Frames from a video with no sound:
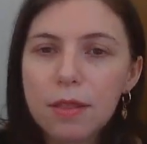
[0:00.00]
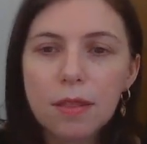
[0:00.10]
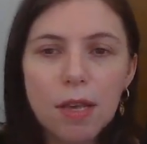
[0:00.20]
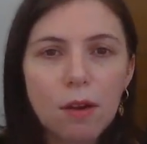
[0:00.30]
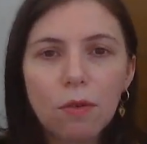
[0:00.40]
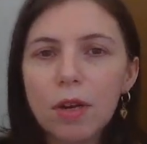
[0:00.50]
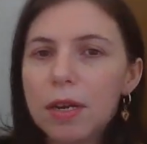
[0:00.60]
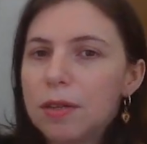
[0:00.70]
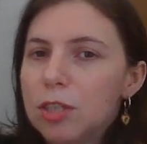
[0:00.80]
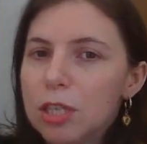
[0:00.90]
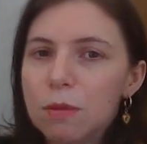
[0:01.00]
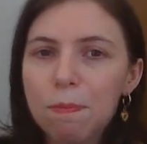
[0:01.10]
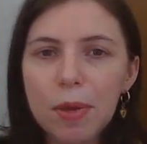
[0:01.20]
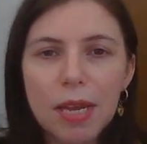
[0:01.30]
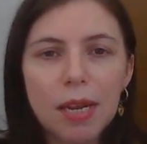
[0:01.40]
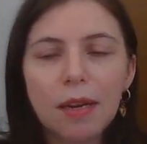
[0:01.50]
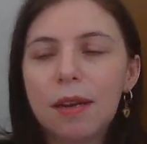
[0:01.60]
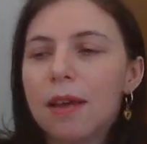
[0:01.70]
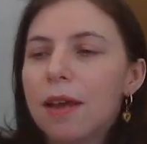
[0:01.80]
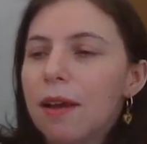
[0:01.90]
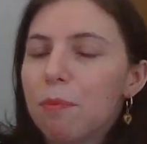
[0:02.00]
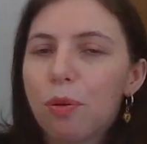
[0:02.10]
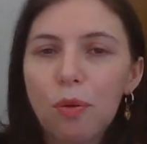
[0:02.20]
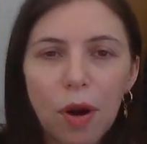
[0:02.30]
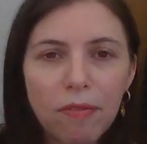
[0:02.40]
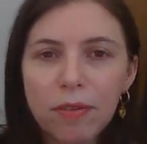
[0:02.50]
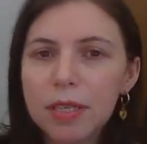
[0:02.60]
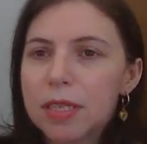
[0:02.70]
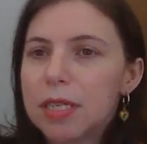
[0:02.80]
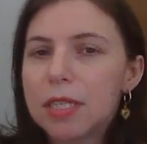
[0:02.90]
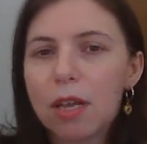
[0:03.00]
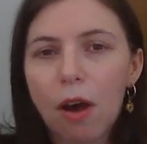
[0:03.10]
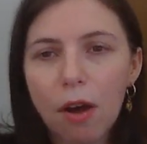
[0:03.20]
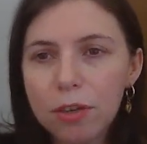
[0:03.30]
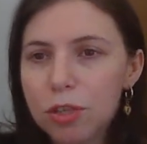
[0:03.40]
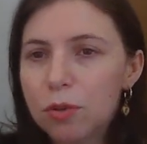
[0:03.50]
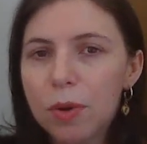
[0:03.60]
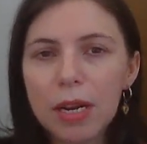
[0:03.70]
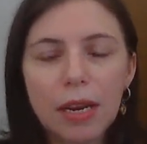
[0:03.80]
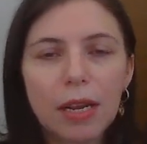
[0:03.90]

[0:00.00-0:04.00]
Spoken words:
theory, spin, preferences onto it.